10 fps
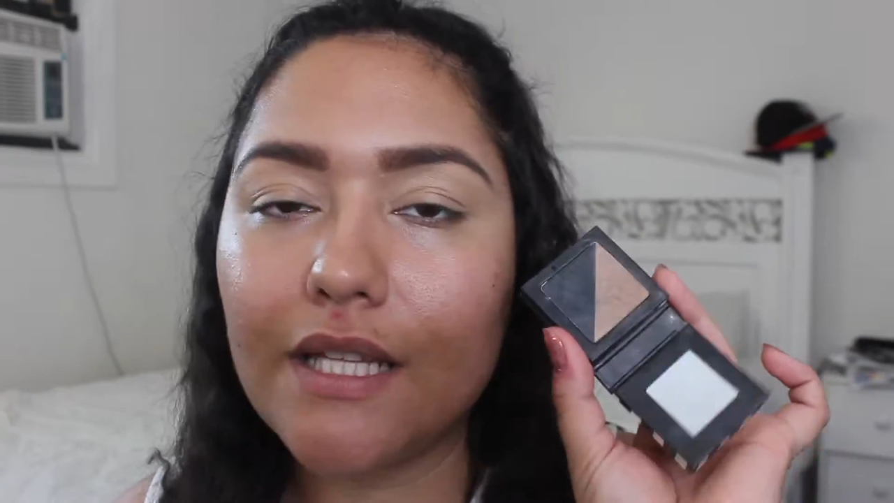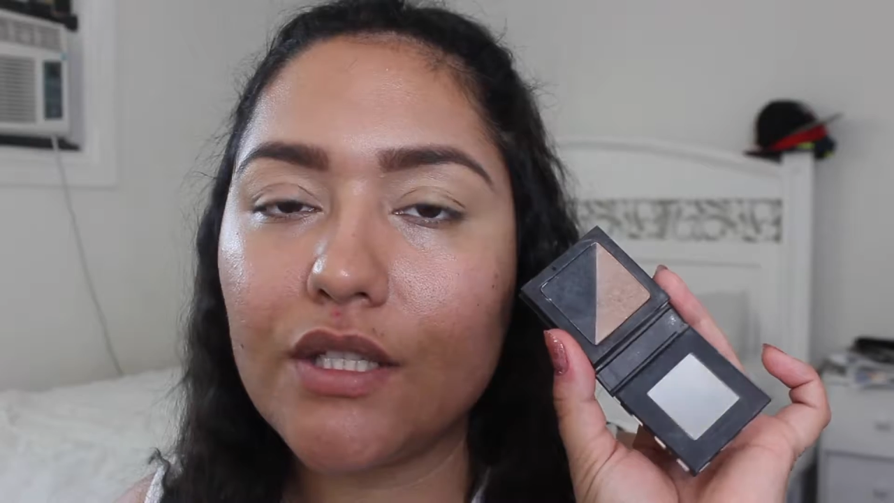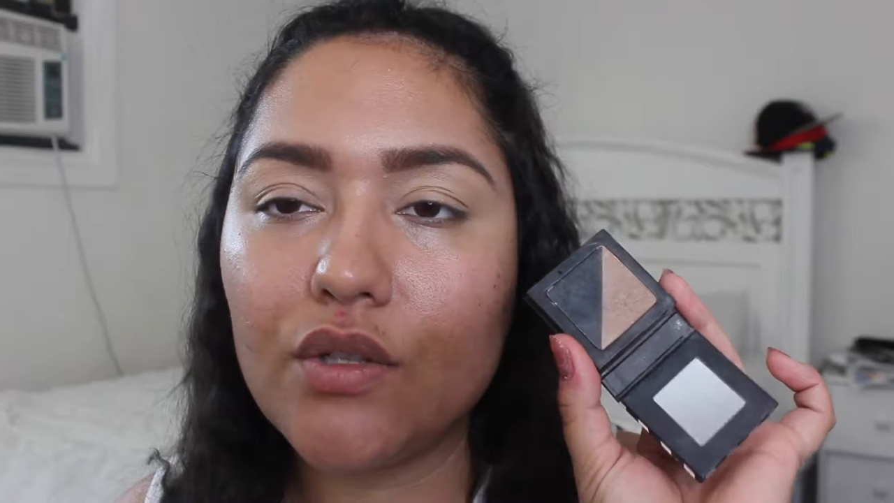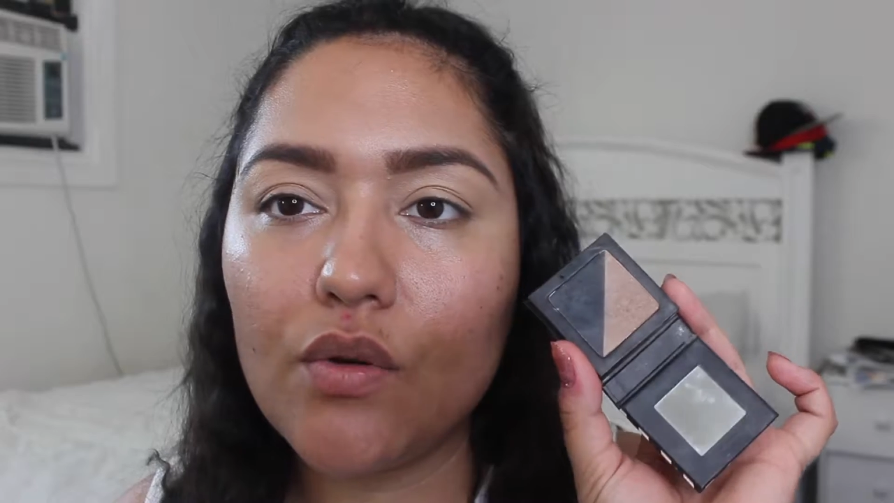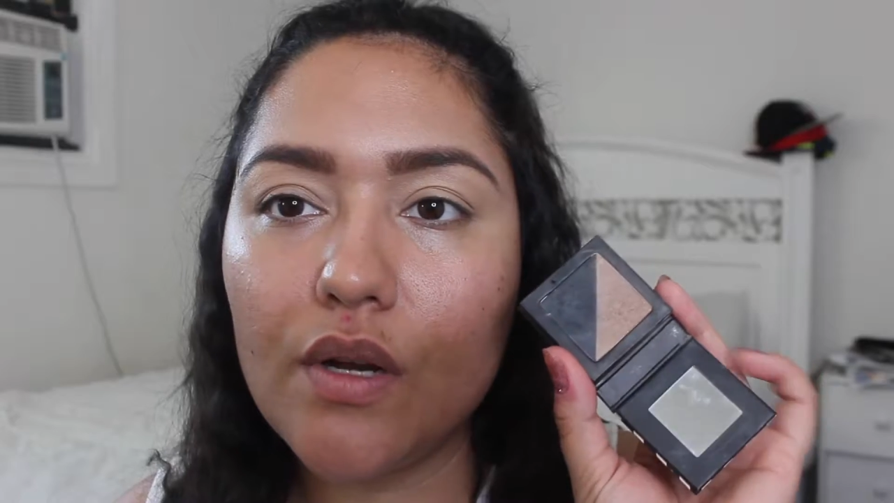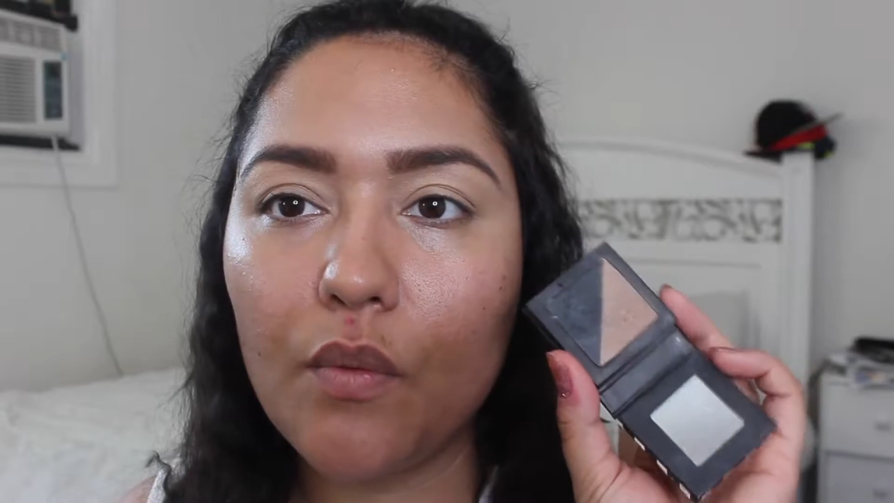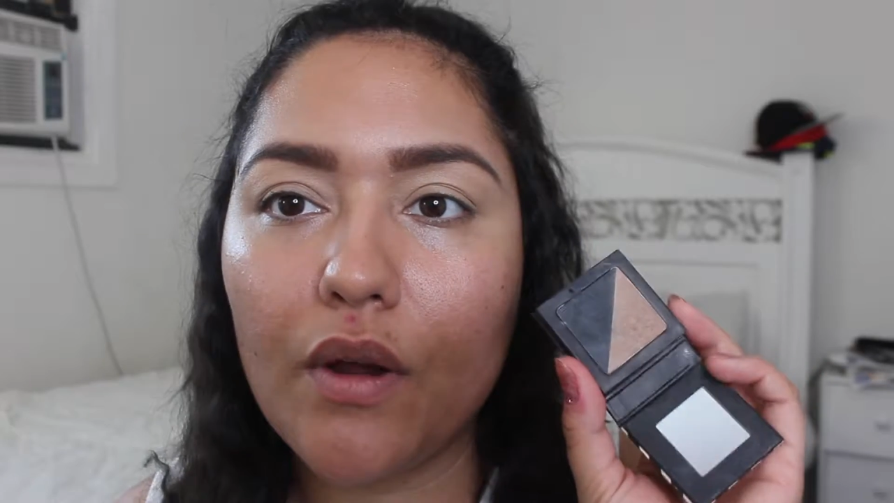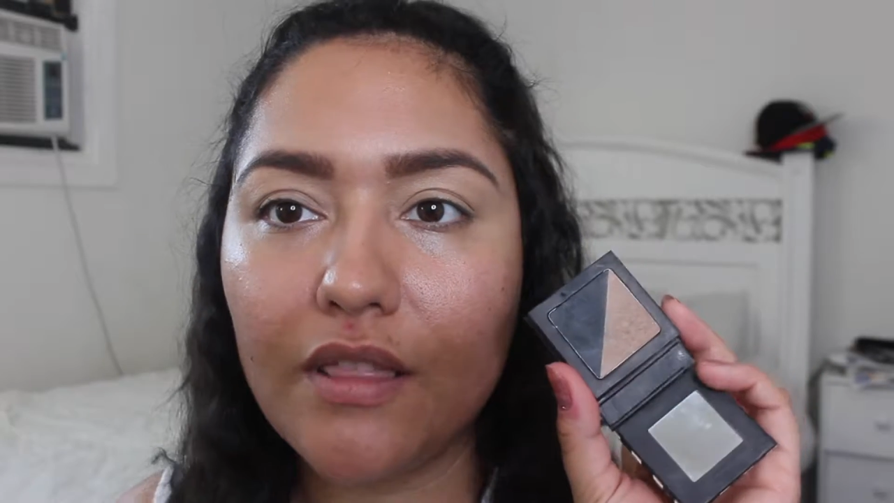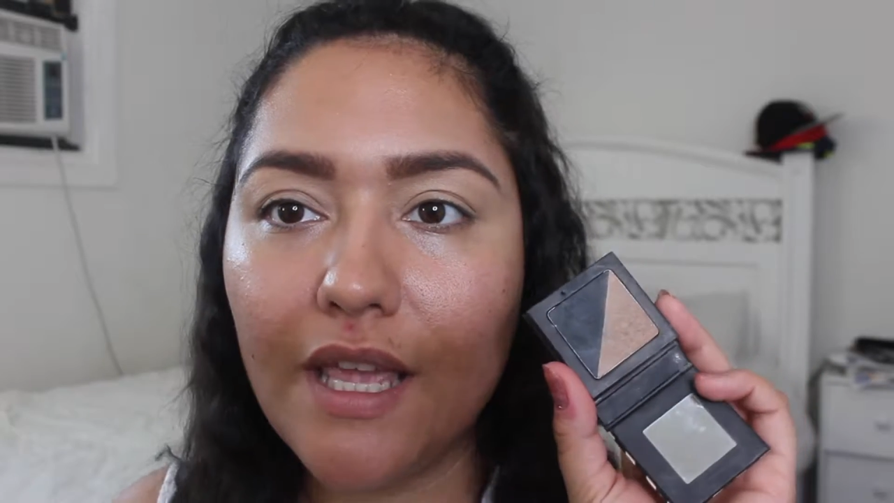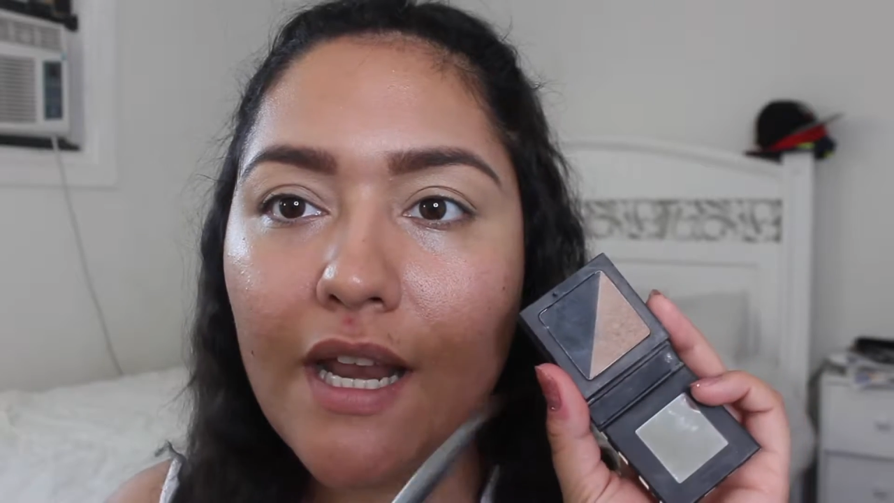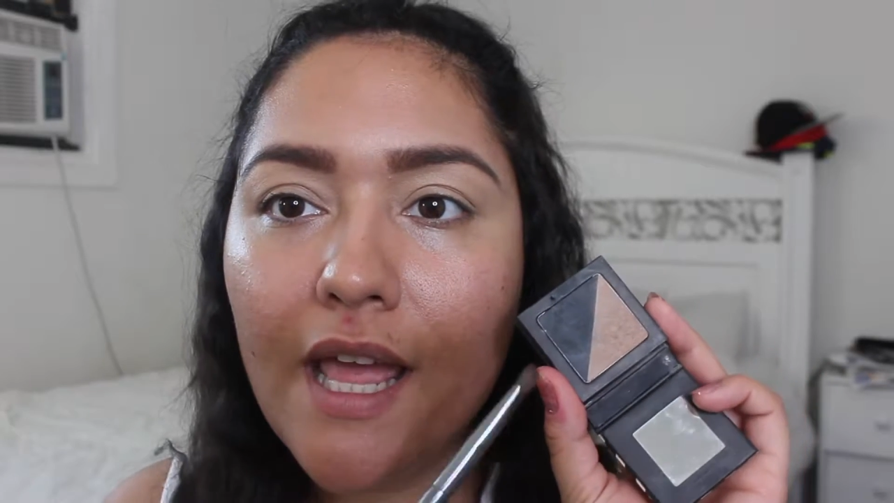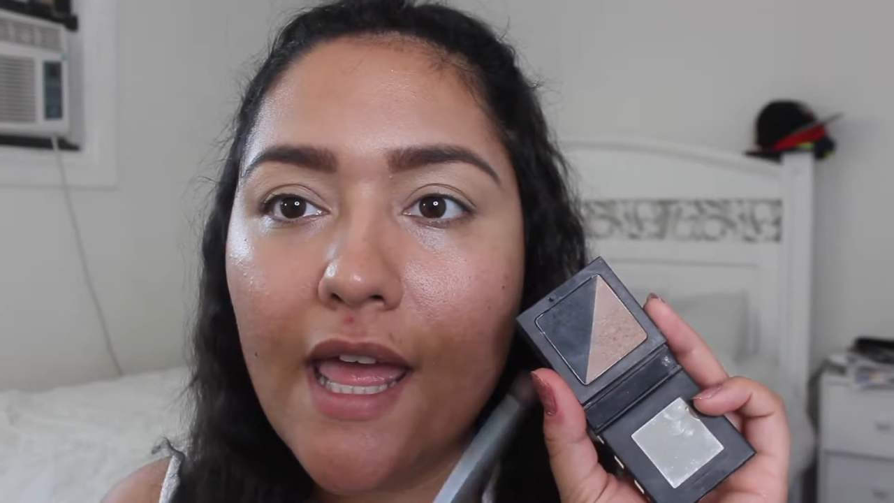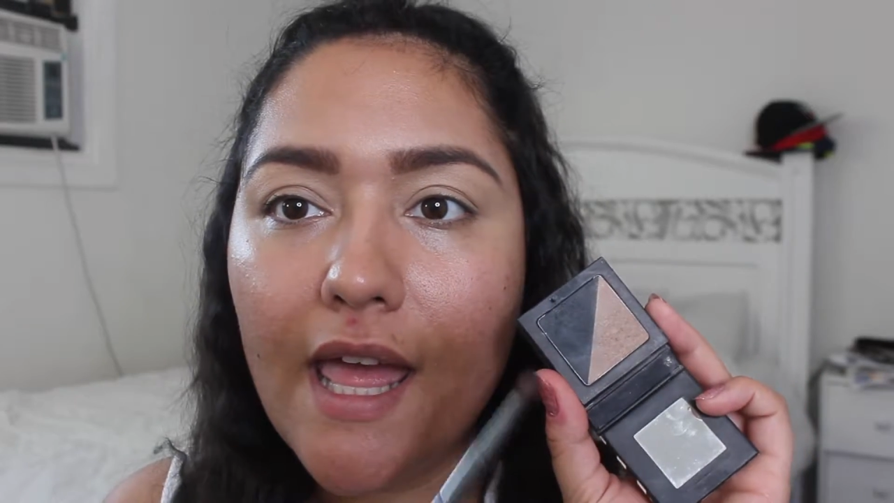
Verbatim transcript: it's totally worth it